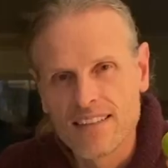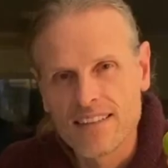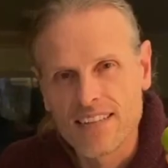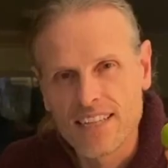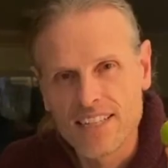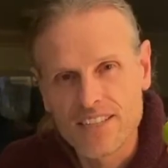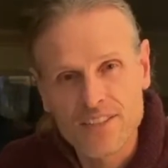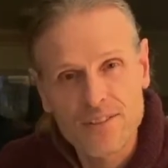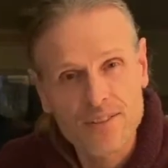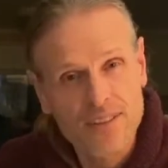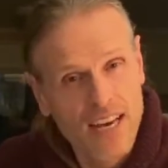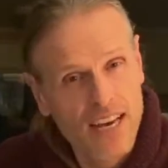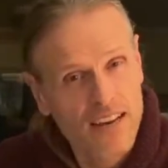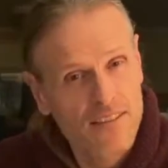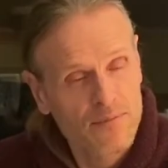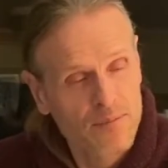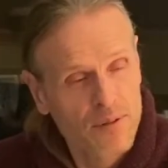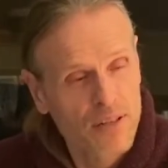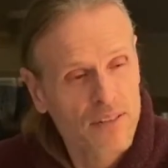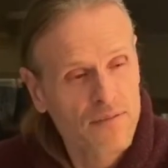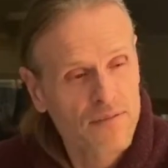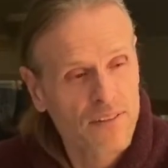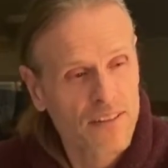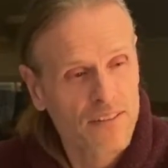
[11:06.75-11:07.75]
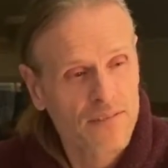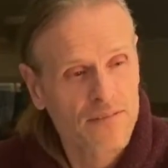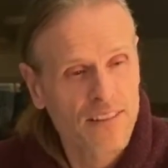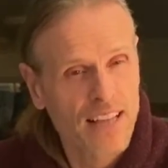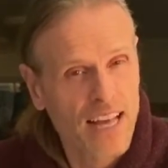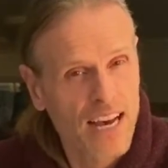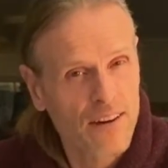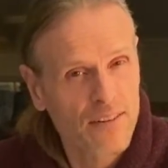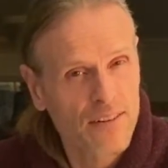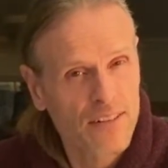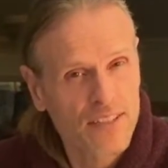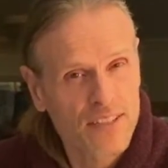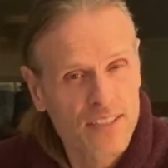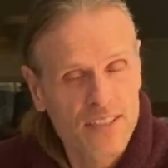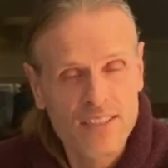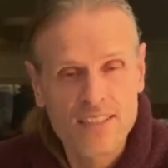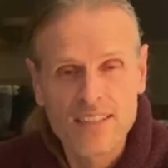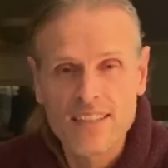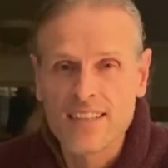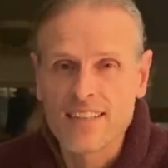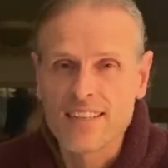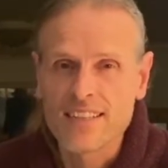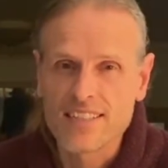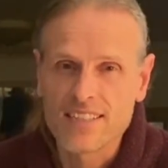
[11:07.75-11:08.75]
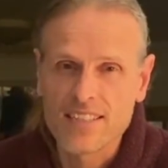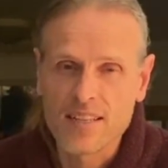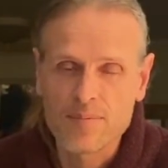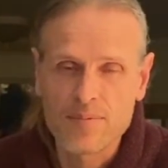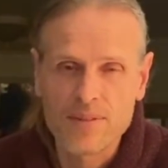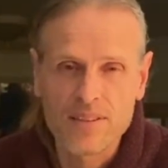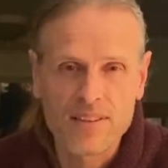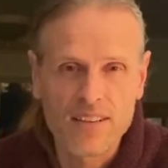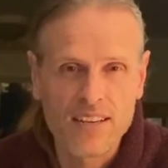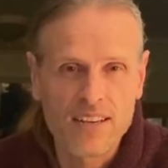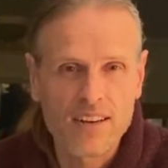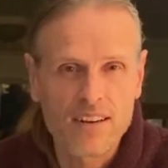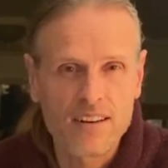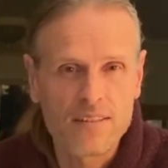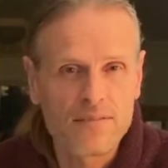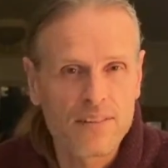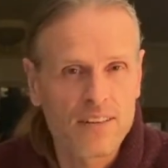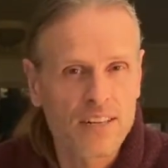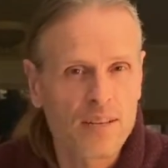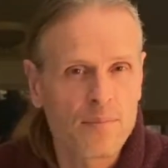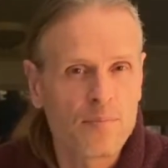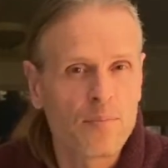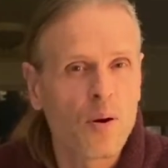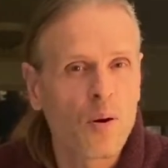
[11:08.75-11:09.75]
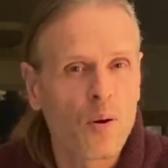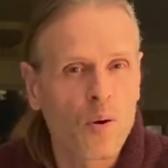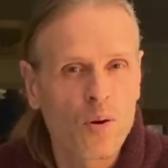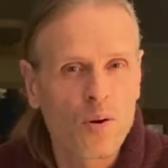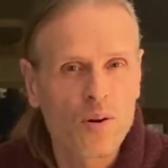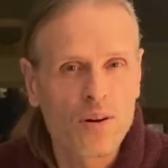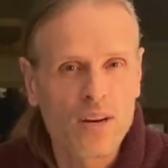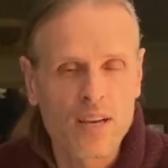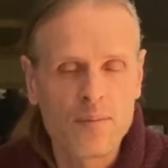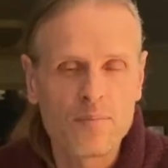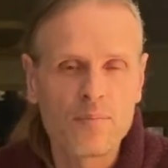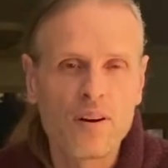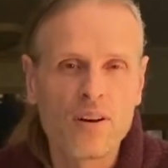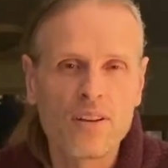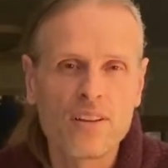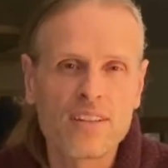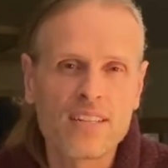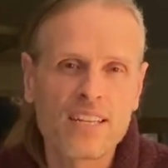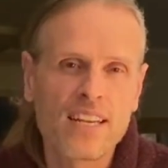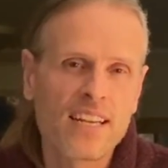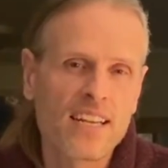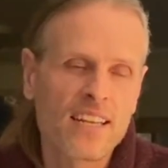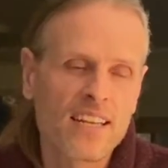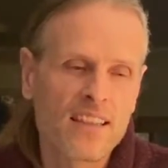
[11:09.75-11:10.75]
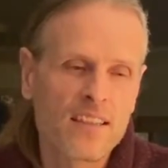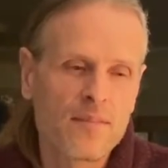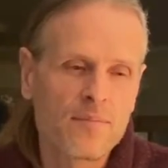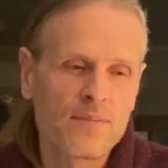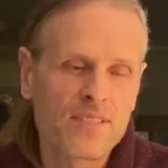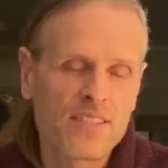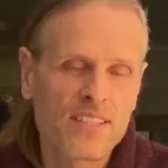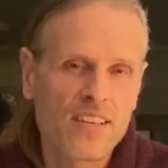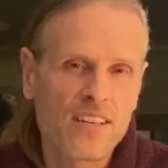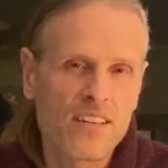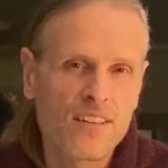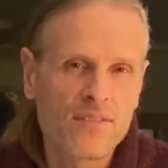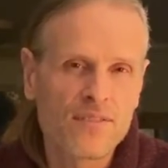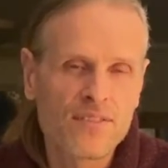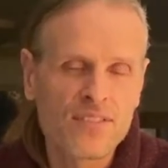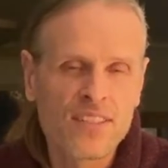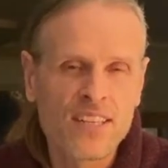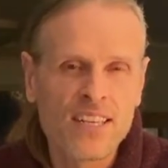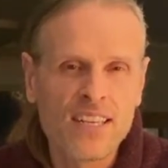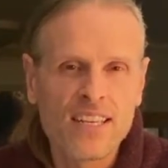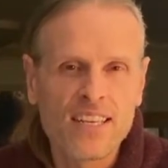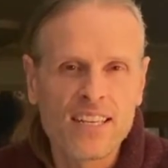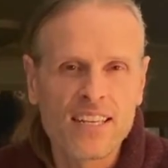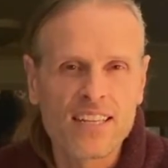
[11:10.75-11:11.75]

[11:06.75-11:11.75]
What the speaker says: They do have perfect flowers, except that they are very poor at pollinating themselves.